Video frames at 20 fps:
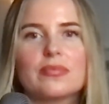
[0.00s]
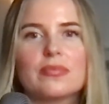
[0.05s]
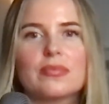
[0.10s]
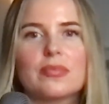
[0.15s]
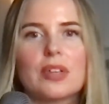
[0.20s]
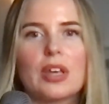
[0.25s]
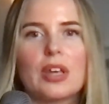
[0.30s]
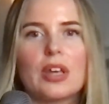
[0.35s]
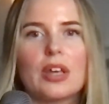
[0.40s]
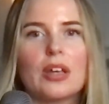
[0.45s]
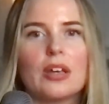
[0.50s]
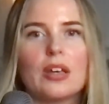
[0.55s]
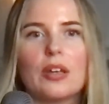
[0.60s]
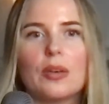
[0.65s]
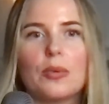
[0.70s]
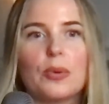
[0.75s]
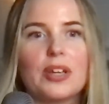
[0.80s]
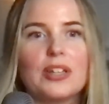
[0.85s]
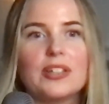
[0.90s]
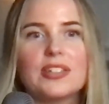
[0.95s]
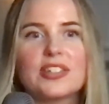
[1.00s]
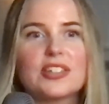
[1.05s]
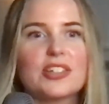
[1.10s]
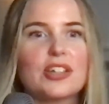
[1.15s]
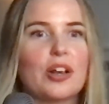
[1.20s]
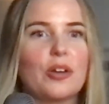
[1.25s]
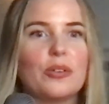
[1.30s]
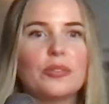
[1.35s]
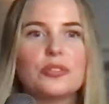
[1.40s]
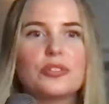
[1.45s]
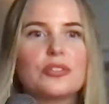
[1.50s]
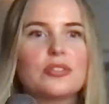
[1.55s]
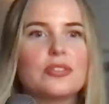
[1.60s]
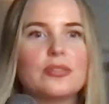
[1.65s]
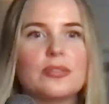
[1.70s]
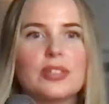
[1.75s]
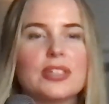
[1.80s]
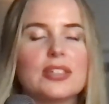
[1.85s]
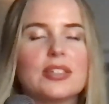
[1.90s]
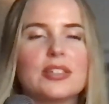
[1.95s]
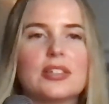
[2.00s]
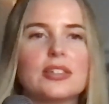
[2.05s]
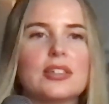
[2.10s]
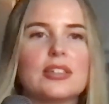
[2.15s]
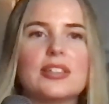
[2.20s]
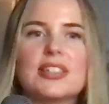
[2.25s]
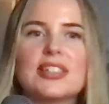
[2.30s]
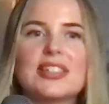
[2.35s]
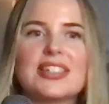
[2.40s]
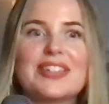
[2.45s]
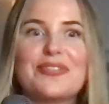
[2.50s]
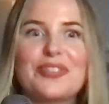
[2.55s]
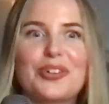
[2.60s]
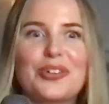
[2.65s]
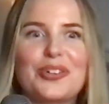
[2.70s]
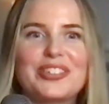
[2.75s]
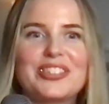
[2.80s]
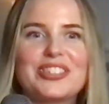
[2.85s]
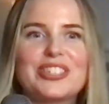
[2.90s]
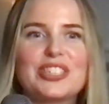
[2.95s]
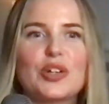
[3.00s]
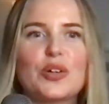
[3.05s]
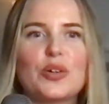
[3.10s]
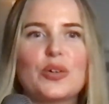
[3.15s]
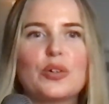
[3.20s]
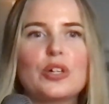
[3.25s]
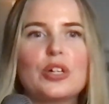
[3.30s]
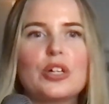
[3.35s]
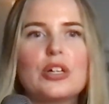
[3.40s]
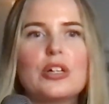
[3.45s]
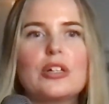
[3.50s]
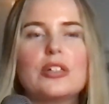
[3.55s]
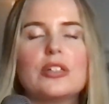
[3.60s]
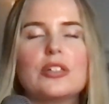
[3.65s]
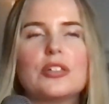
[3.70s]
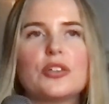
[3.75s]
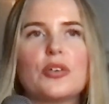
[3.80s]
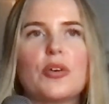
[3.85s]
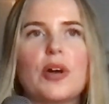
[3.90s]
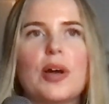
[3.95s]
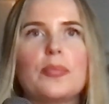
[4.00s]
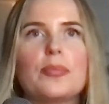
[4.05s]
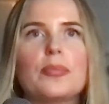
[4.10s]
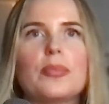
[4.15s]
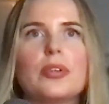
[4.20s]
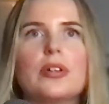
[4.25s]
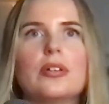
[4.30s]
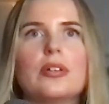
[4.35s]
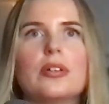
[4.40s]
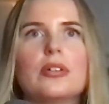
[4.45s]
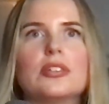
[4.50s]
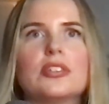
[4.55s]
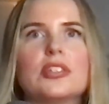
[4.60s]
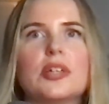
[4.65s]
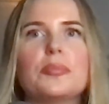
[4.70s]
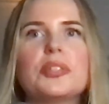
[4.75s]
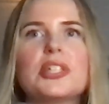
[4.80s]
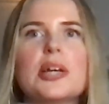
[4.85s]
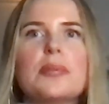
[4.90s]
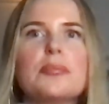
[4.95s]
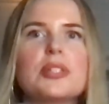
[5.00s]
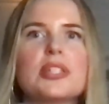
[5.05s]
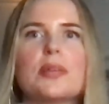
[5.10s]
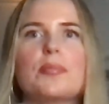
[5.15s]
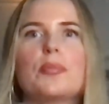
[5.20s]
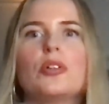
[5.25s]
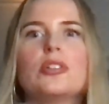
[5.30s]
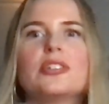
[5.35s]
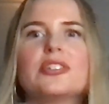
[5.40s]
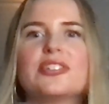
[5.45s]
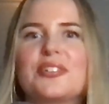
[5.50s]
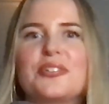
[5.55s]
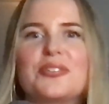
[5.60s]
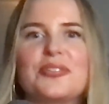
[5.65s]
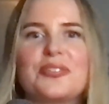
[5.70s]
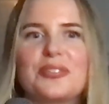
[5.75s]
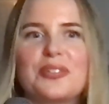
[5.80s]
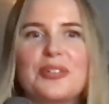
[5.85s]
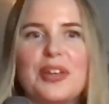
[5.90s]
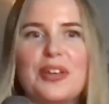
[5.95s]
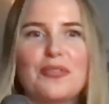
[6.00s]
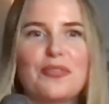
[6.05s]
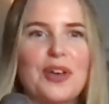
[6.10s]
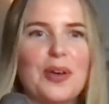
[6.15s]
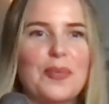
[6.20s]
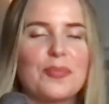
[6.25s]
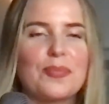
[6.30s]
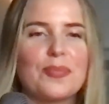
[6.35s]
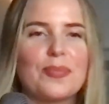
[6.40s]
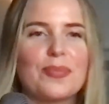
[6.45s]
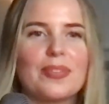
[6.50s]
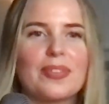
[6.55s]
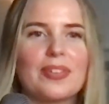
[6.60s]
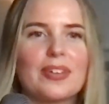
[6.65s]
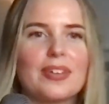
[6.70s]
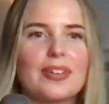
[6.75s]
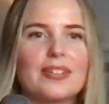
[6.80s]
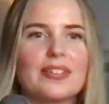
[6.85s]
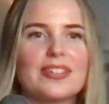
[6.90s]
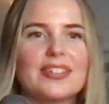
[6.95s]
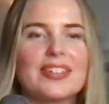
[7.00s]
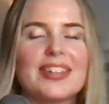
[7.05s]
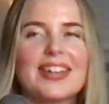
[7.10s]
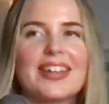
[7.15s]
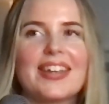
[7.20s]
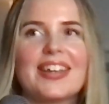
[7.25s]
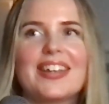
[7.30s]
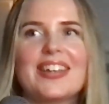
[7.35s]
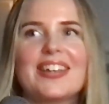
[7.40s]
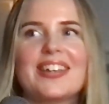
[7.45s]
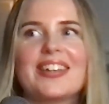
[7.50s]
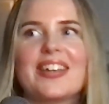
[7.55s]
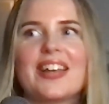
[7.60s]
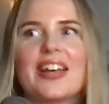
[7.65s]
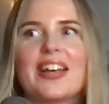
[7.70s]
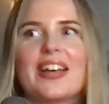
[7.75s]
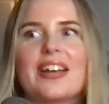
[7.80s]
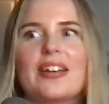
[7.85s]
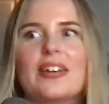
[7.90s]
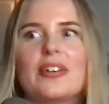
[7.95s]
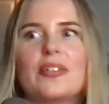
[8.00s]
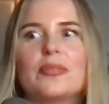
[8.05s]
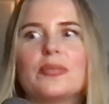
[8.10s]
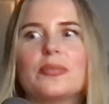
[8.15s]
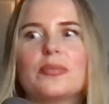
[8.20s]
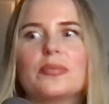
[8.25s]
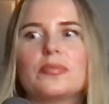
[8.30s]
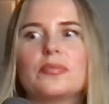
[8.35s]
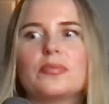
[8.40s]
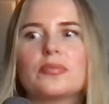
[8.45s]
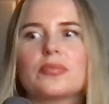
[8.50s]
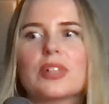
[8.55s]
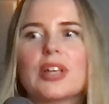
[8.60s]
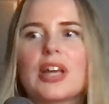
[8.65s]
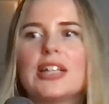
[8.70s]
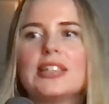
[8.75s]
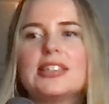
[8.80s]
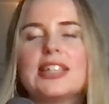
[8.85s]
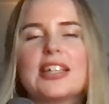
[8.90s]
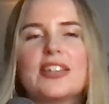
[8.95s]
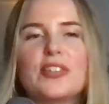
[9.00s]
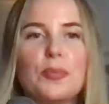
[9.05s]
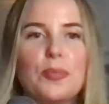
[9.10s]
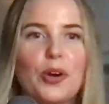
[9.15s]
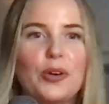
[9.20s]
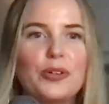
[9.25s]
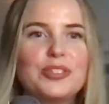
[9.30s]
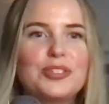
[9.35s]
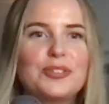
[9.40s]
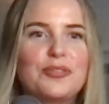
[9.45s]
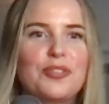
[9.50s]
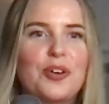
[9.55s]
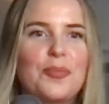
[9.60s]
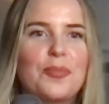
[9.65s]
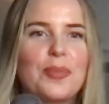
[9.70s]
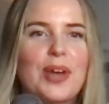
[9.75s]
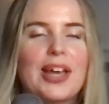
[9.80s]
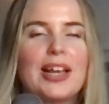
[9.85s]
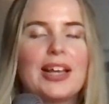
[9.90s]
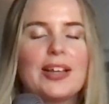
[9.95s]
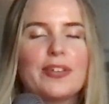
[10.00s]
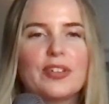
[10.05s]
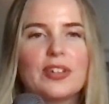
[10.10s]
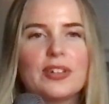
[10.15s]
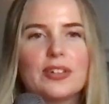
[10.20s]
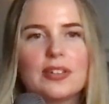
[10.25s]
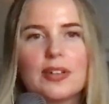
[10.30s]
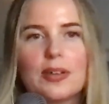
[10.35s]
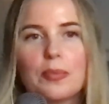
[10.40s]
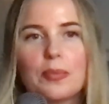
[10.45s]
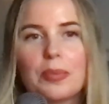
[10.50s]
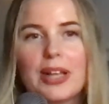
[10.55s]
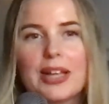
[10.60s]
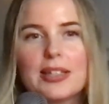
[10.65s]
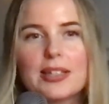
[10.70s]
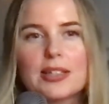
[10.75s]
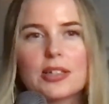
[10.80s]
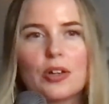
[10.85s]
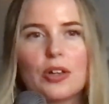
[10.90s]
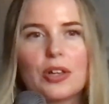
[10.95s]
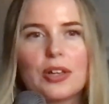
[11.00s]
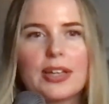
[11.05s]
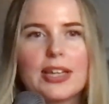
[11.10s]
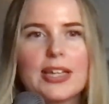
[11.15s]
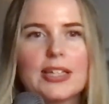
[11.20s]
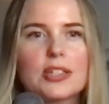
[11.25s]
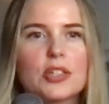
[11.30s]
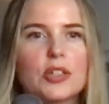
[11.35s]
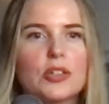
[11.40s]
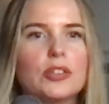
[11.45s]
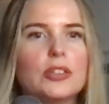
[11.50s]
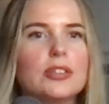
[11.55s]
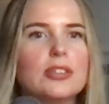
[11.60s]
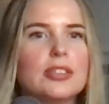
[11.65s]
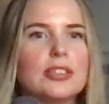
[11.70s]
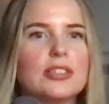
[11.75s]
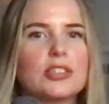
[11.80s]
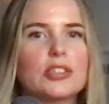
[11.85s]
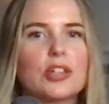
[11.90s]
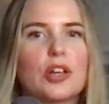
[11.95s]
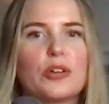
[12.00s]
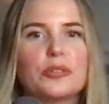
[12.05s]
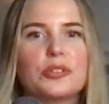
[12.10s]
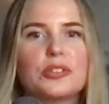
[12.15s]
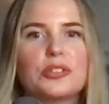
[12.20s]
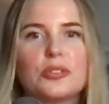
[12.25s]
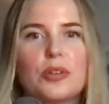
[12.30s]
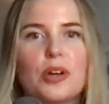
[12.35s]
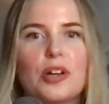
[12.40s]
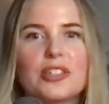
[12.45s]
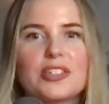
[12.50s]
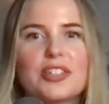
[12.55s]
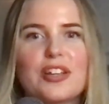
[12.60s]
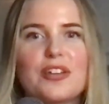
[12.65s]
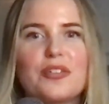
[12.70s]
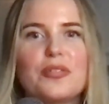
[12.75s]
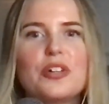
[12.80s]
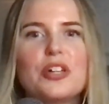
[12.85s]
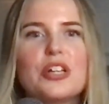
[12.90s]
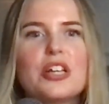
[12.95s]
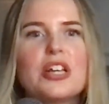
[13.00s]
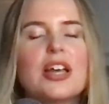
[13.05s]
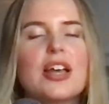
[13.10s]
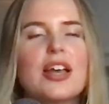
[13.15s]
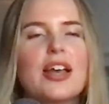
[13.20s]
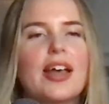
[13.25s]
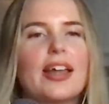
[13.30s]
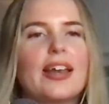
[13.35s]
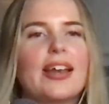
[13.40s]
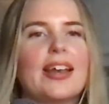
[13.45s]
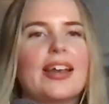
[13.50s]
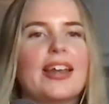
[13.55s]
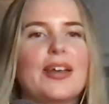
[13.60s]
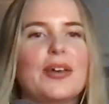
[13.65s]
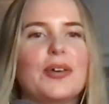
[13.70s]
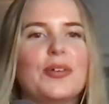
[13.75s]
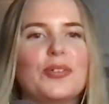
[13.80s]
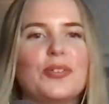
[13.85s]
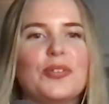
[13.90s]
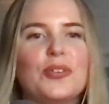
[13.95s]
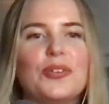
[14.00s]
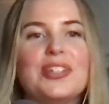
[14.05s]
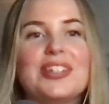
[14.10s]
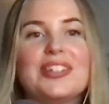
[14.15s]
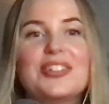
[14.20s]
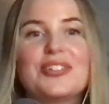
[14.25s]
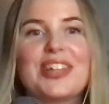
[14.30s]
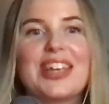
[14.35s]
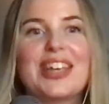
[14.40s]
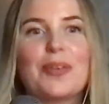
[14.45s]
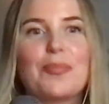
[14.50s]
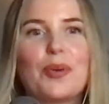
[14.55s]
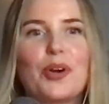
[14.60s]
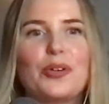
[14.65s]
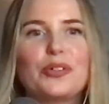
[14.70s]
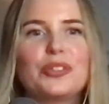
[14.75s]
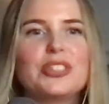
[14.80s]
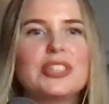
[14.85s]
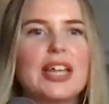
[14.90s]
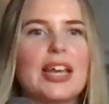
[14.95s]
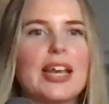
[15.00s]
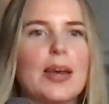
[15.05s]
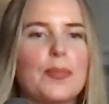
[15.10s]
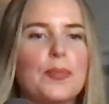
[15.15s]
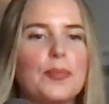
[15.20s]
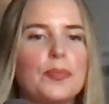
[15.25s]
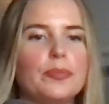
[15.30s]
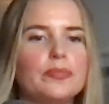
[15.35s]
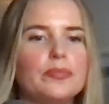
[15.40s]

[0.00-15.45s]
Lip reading: And when it's closed, it's difficult. So I'm sometimes, I'm also, if I'm I take the boat from, I live in a place called Nesodden. It's close to Oslo, and you need to take a boat. And